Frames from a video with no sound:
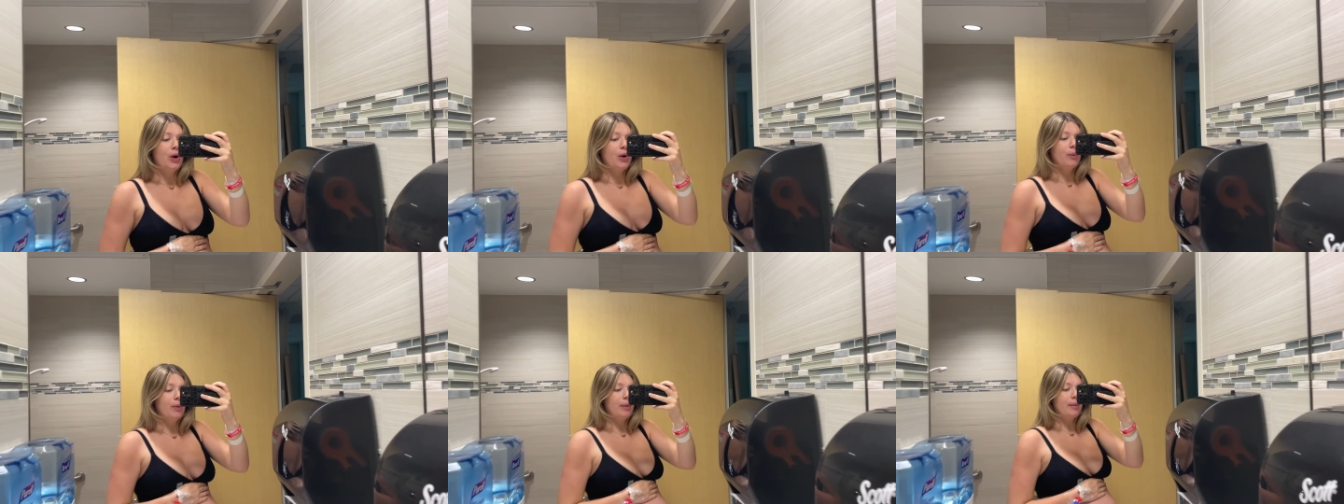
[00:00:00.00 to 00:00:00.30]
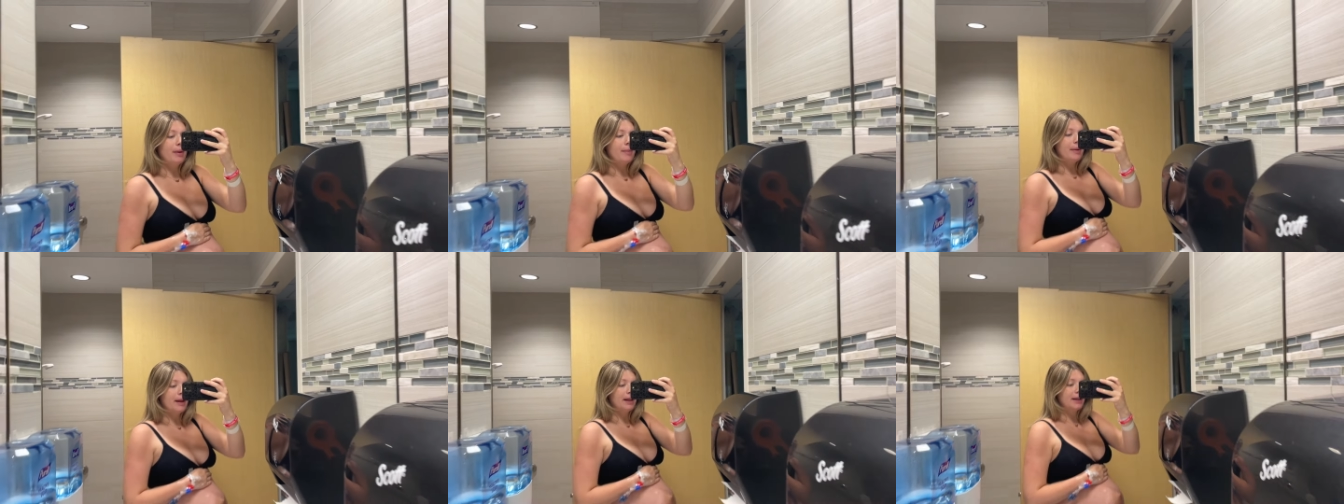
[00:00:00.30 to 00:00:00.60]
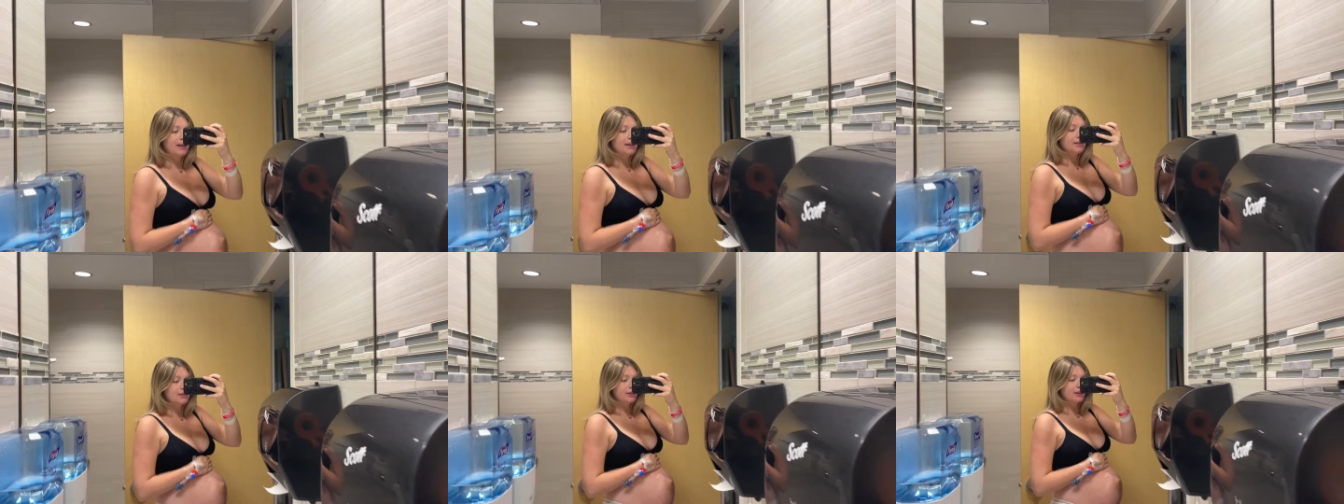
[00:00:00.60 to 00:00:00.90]
what my
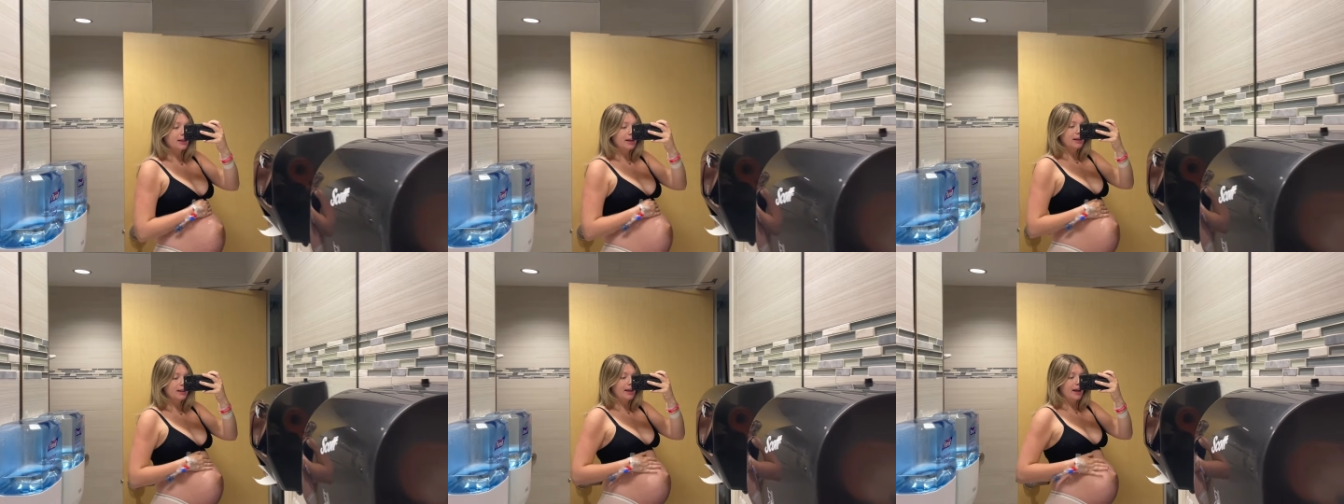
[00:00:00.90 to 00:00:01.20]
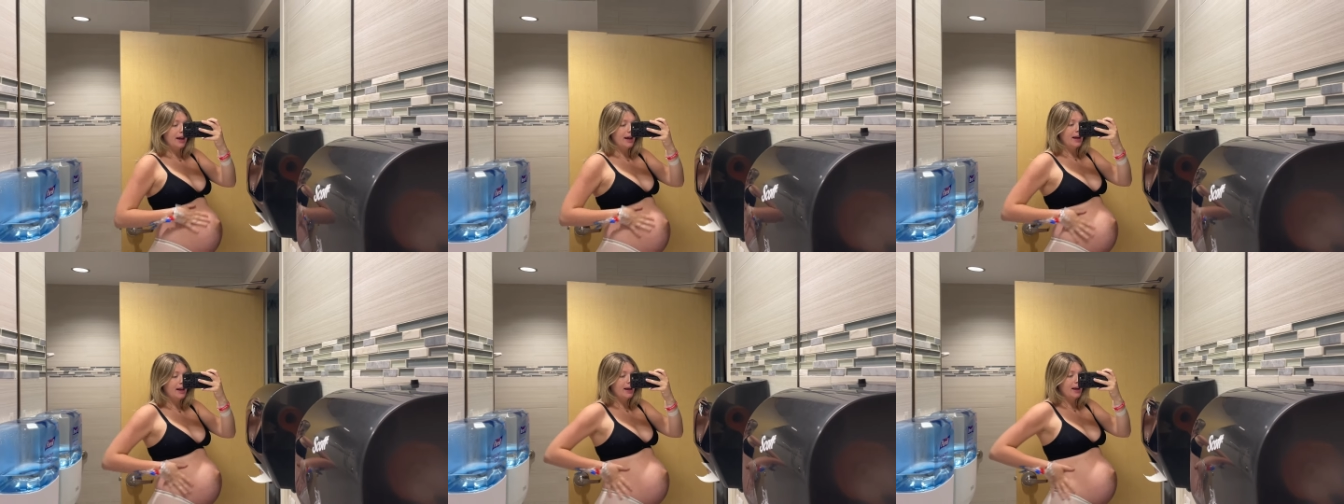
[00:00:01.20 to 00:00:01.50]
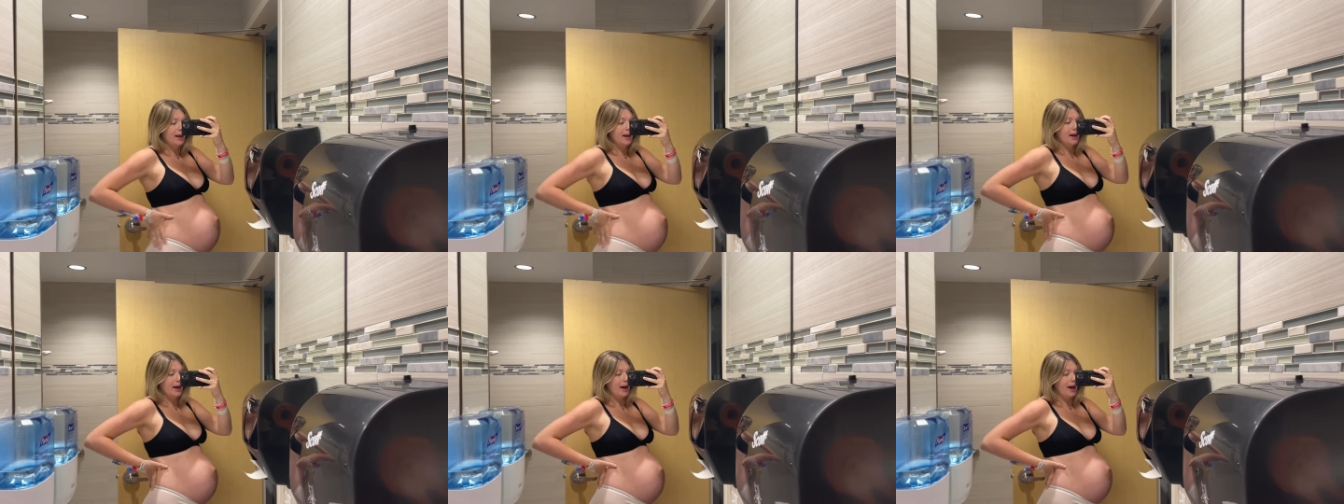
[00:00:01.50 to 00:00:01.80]
belly is looking
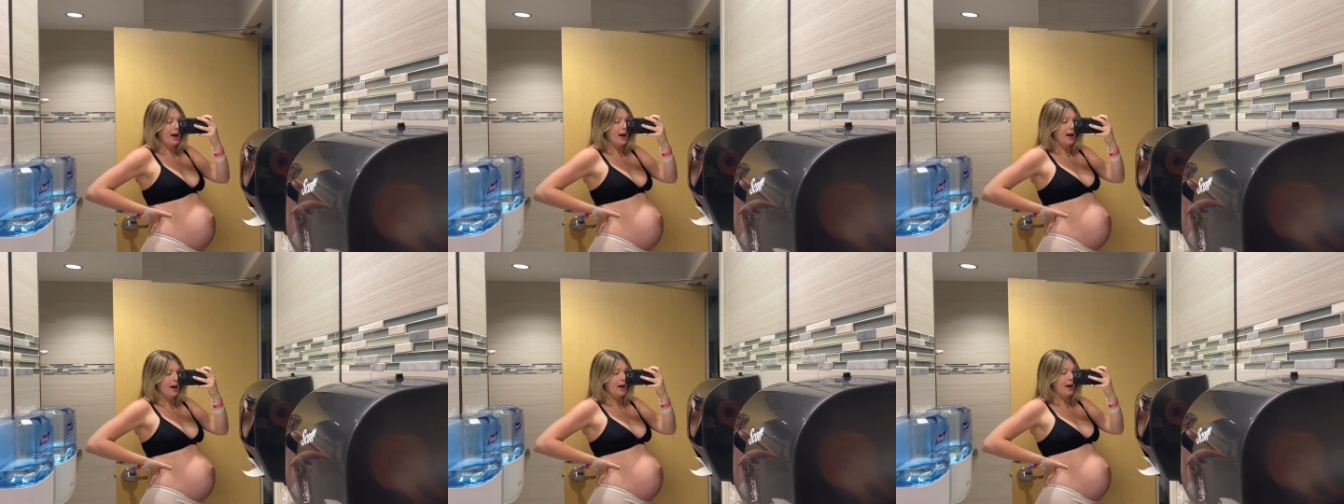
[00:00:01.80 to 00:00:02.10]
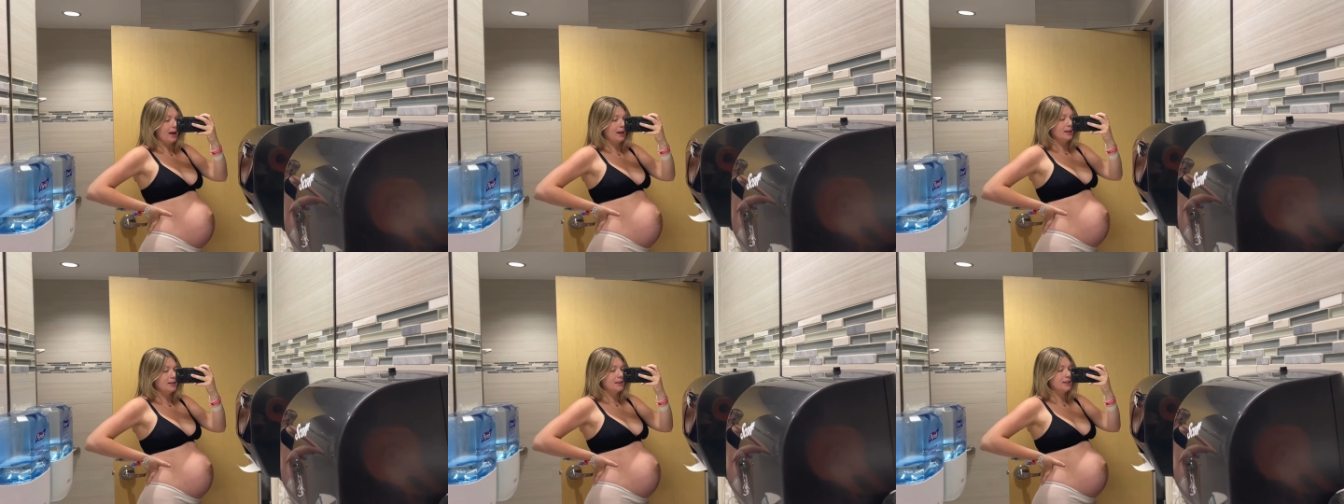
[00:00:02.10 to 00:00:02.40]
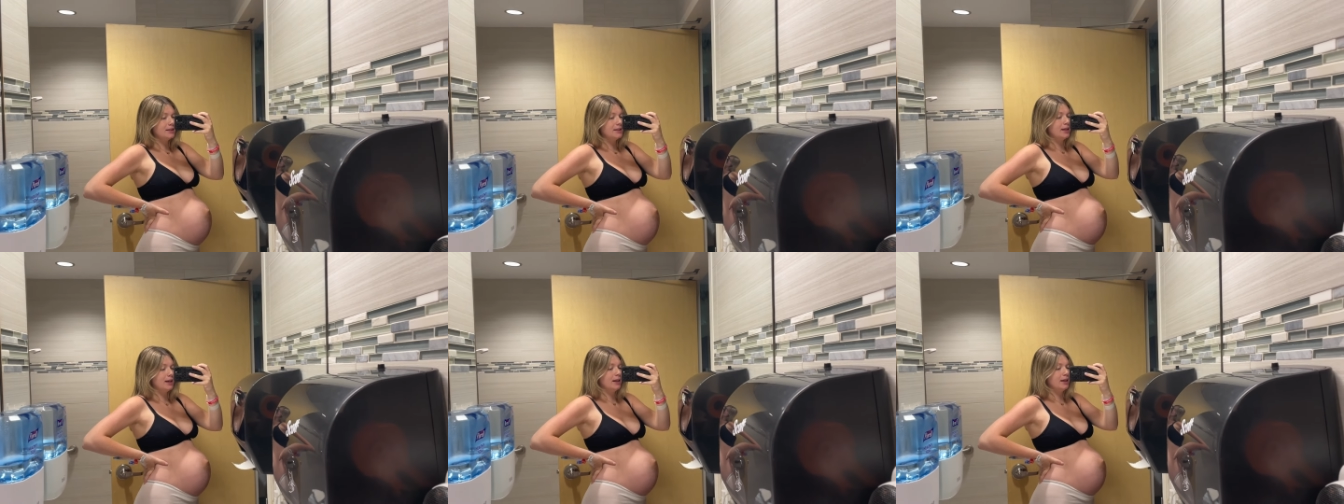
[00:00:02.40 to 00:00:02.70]
like
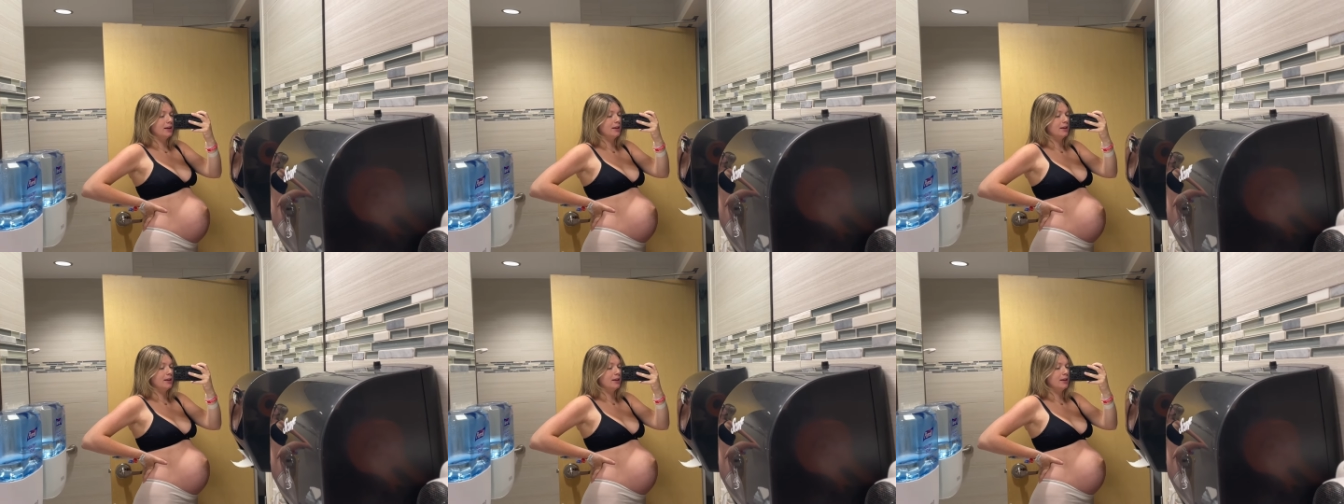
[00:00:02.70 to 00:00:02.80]
at,